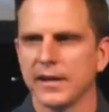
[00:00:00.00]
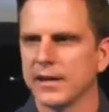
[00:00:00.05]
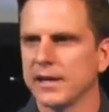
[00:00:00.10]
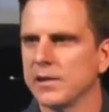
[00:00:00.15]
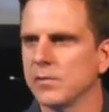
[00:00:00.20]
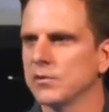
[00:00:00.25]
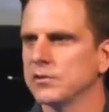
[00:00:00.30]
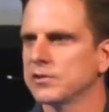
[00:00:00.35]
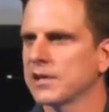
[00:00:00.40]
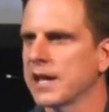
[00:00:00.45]
He
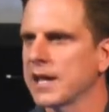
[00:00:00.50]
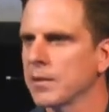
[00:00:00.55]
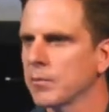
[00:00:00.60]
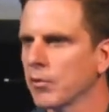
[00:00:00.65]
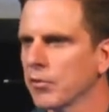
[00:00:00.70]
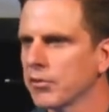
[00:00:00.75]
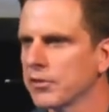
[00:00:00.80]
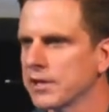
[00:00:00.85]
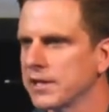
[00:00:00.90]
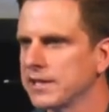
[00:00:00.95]
was
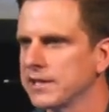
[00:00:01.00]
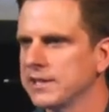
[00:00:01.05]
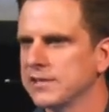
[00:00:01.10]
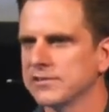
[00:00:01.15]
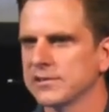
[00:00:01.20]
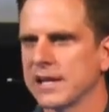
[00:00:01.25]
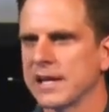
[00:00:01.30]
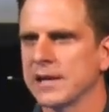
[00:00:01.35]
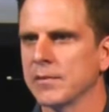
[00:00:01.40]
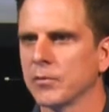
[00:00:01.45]
able then,
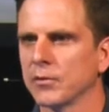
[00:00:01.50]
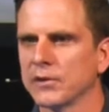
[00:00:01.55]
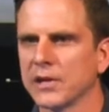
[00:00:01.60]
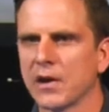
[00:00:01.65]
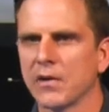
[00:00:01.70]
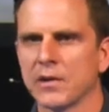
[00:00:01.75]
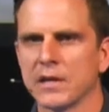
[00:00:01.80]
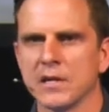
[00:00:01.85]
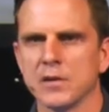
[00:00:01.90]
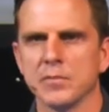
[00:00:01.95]
he's able
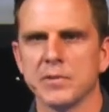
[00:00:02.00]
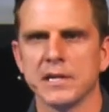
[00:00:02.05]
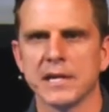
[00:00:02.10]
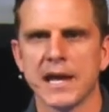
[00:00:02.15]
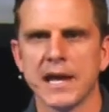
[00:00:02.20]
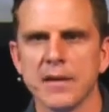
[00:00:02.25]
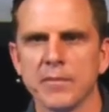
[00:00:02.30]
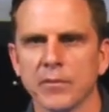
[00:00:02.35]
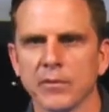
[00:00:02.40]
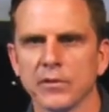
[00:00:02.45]
now, and he'll be
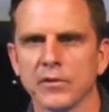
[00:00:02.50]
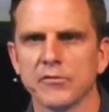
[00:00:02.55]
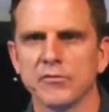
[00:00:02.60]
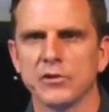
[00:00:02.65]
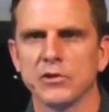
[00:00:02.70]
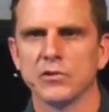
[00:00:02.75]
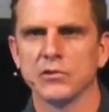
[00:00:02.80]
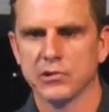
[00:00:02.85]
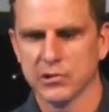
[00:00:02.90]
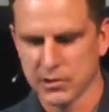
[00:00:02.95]
able in the
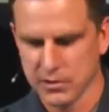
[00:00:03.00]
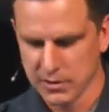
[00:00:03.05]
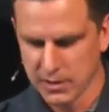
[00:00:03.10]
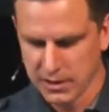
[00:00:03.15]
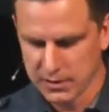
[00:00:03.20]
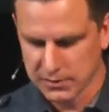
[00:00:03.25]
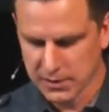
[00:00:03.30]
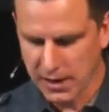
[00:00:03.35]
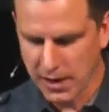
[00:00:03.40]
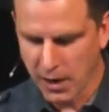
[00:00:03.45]
future
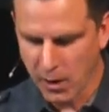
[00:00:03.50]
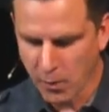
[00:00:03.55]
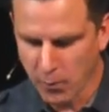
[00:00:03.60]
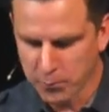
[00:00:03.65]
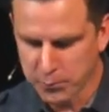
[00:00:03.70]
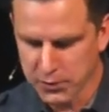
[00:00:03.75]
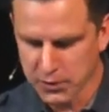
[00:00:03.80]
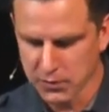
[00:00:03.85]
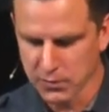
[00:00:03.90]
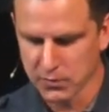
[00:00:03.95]
to
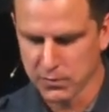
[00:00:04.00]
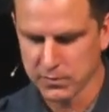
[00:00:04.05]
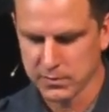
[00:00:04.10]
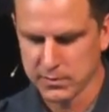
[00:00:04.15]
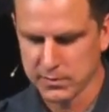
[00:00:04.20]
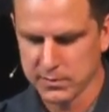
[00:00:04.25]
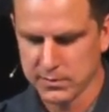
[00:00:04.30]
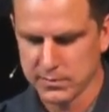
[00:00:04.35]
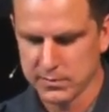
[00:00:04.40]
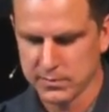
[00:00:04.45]
help you
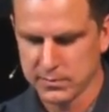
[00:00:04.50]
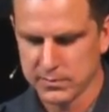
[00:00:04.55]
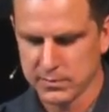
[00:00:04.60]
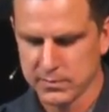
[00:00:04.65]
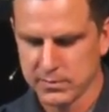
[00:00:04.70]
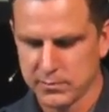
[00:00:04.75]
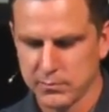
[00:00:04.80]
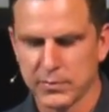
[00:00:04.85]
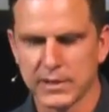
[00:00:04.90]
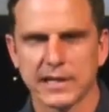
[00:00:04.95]

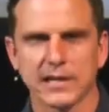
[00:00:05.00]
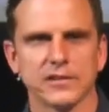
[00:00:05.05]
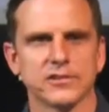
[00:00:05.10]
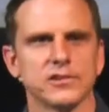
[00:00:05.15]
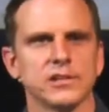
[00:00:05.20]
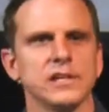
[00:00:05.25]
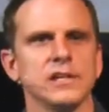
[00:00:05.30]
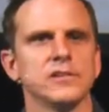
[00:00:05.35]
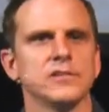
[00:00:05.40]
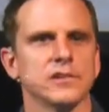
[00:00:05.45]
because
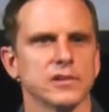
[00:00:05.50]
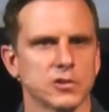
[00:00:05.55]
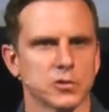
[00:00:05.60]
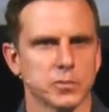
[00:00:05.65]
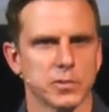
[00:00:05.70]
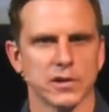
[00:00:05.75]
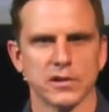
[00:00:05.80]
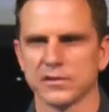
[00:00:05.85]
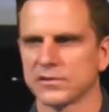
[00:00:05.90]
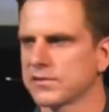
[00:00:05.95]
he's
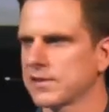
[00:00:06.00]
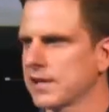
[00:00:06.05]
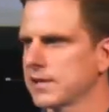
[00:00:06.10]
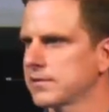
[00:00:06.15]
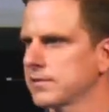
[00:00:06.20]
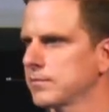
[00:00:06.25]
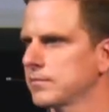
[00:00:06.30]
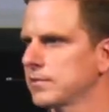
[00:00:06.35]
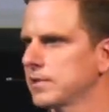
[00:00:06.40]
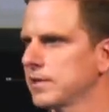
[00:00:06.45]
experienced that
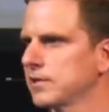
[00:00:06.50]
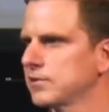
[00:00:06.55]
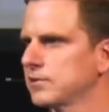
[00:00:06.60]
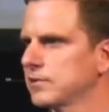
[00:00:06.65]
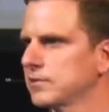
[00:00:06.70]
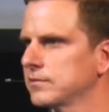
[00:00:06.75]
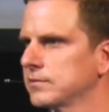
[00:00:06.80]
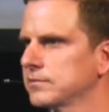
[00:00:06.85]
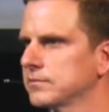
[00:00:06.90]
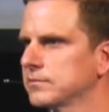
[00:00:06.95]
temptation.